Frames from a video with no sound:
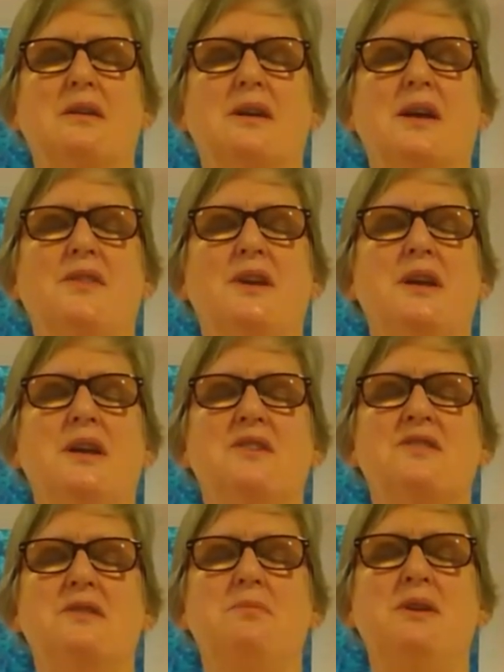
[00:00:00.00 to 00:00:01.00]
Nothing
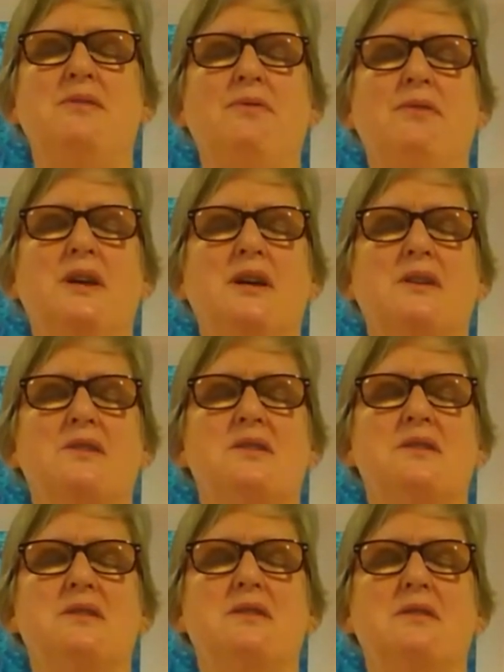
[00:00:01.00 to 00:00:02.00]
has to be
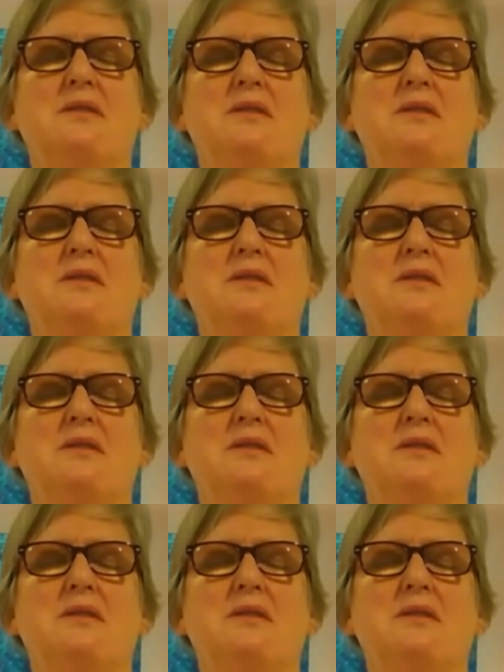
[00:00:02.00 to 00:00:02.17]
fixed.